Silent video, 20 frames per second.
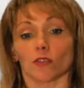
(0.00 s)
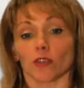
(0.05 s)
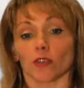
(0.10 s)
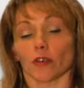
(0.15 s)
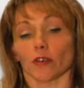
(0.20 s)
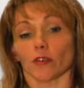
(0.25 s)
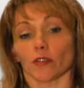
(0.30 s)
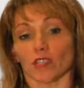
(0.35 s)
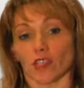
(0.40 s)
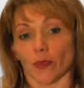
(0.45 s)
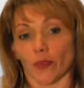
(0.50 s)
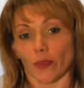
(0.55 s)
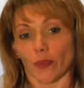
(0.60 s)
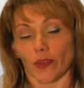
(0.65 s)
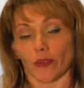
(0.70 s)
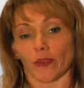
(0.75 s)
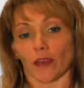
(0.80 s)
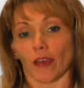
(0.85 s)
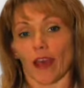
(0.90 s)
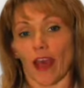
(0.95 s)
So
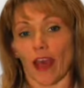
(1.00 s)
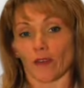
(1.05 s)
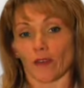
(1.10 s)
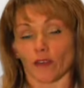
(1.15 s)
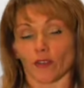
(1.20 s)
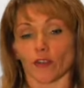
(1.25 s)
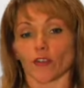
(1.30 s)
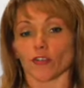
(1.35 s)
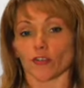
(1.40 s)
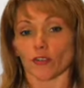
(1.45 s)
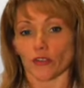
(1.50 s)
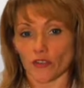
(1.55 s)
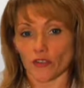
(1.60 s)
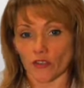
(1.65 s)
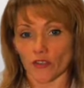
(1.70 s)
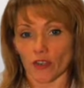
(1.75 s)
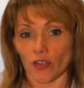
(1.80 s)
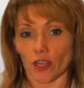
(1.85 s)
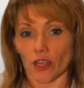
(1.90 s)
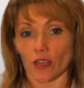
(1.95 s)
typically after
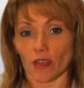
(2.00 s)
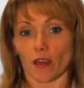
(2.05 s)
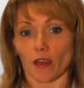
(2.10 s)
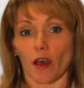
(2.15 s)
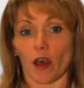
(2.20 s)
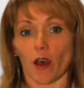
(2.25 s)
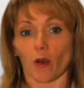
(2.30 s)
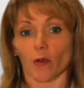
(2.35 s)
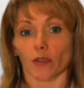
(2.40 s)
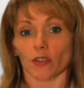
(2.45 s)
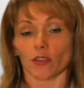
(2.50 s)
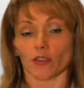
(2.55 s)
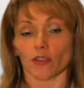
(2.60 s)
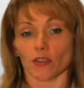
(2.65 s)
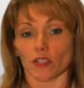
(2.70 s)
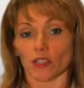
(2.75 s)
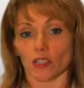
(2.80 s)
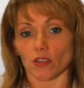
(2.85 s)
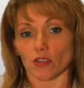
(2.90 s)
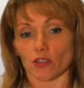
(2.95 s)
surgery, once
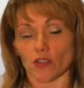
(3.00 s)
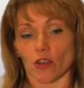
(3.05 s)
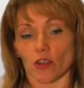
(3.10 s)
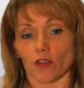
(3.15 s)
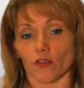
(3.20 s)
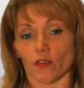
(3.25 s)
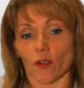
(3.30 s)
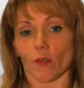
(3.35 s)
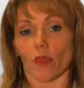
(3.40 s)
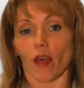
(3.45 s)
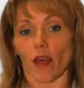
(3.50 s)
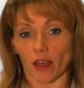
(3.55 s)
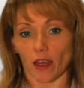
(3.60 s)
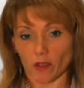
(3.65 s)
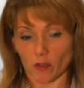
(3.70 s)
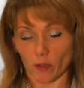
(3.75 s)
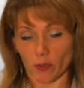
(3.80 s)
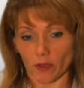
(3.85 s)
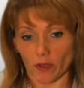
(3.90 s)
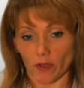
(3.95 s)
you're discharged from the
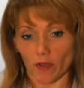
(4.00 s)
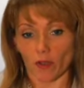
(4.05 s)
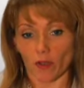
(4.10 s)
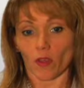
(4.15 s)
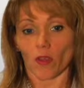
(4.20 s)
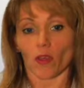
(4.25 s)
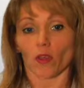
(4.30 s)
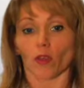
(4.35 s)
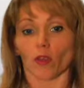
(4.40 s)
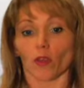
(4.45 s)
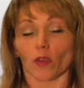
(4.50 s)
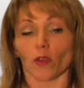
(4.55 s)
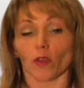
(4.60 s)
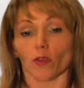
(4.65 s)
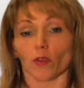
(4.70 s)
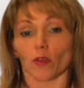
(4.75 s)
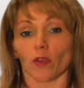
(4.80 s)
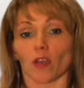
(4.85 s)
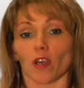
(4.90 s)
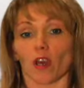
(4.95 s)
hospital,
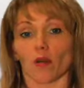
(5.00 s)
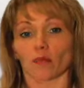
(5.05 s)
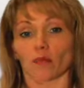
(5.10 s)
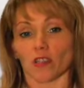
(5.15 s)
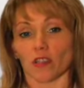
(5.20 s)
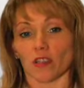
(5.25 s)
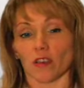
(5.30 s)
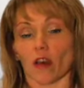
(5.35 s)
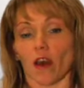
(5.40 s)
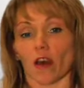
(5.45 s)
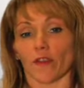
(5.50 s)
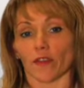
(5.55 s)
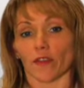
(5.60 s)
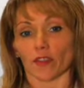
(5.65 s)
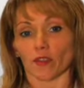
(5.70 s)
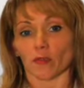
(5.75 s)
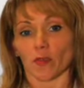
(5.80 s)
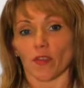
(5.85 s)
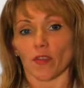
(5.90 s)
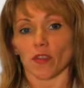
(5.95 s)
you would come to the
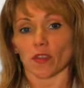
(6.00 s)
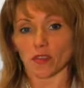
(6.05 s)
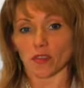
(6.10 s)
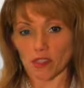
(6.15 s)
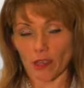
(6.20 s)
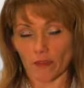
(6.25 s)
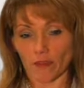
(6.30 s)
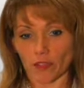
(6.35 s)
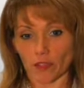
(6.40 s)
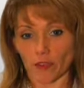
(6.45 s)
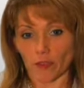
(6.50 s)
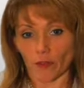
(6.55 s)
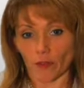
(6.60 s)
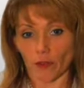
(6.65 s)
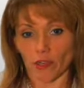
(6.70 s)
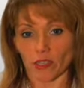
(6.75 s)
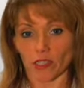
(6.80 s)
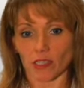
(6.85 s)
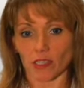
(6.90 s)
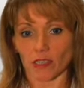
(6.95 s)
office within 7 to
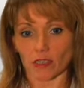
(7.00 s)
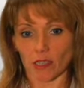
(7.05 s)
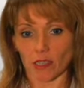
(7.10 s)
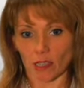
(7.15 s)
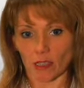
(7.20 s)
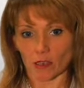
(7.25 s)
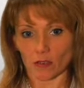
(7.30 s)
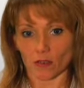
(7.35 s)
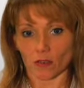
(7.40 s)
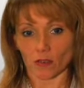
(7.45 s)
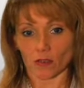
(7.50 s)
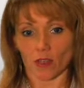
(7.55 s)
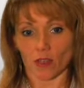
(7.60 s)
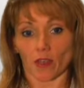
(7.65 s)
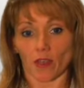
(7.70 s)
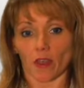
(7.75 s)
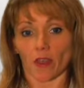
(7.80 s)
14 days.